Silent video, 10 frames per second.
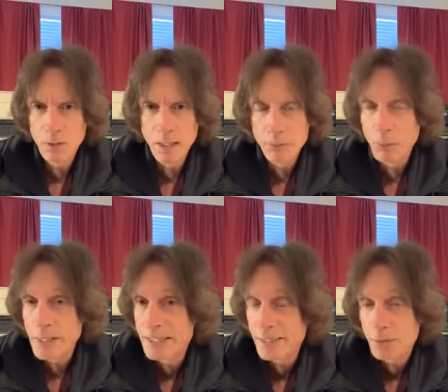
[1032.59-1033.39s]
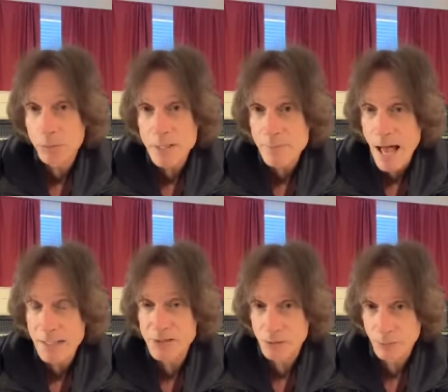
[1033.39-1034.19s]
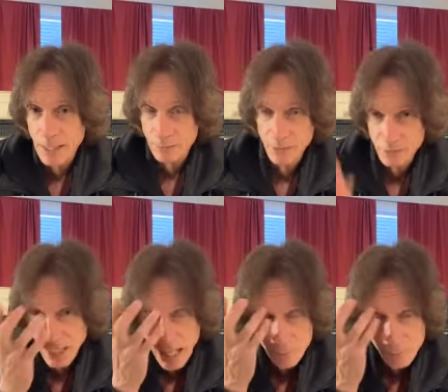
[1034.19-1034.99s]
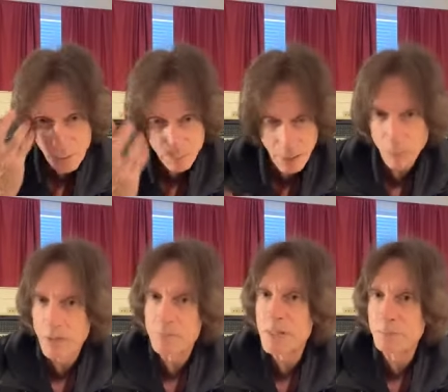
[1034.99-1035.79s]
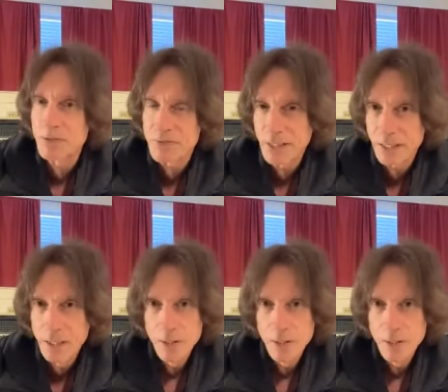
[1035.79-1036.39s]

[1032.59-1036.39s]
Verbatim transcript: And we didn't remaster the record because a lot of people, I don't want people to think